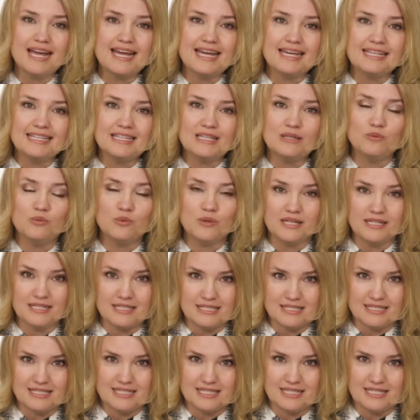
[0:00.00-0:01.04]
any
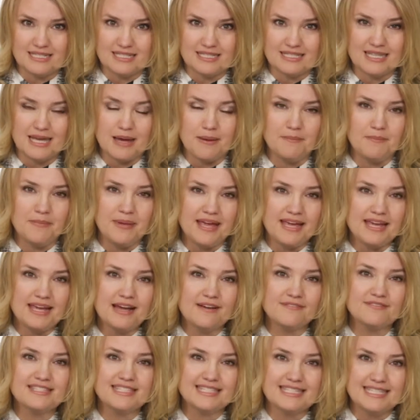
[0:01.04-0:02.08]
witnesses that may
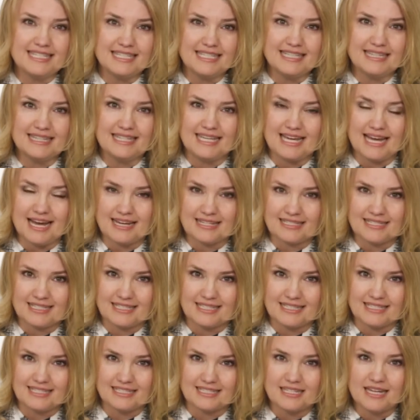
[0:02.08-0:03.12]
have seen the
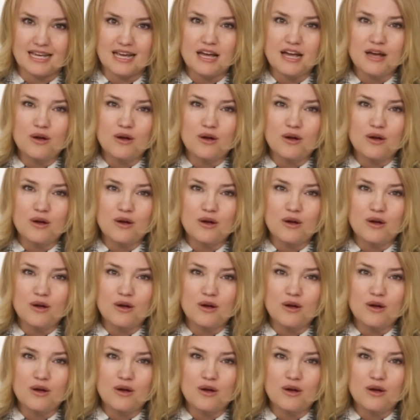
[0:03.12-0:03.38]
accident.